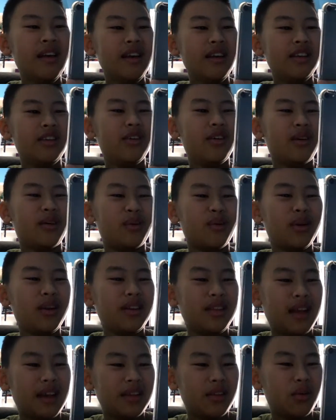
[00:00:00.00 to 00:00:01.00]
you agree
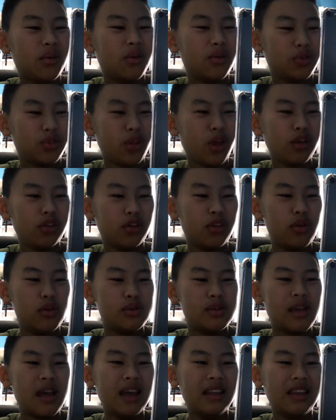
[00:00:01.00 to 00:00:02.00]
that you will not use
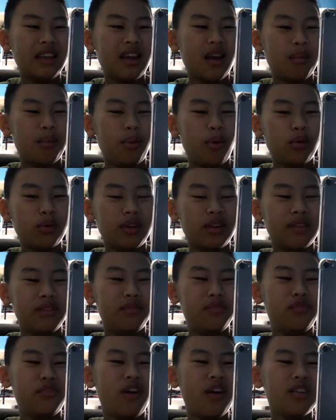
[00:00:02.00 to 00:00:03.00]
any component,
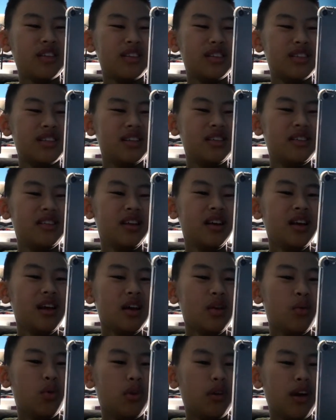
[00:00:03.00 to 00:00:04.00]
function,
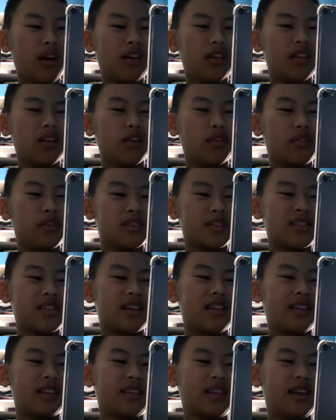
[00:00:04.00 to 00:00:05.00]
or other
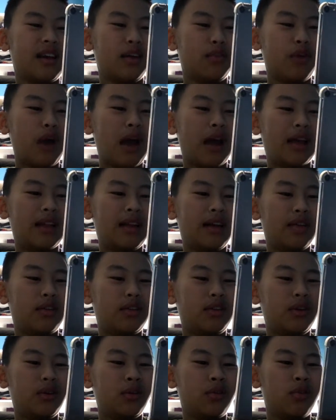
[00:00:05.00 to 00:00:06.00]
facility of iCloud
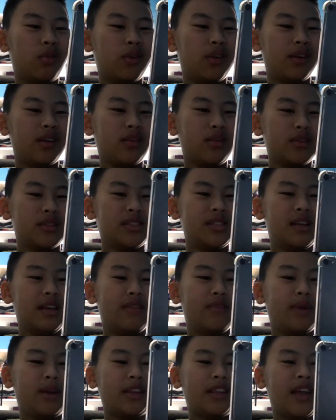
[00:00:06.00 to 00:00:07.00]
to create, receive,
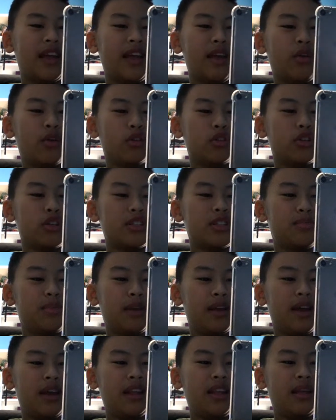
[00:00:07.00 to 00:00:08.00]
maintain, or
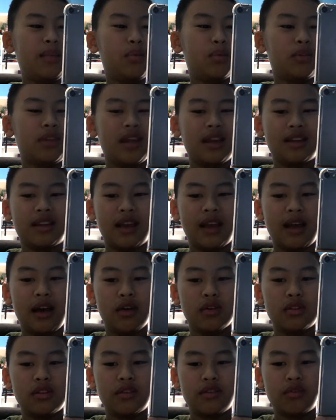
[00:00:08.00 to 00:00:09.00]
transmit any protected
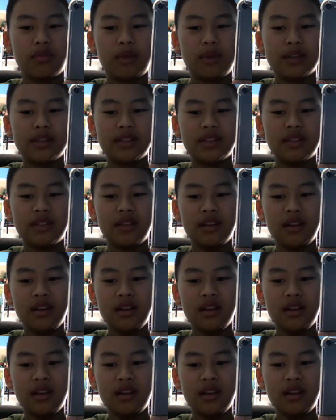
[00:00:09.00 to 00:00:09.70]
health information.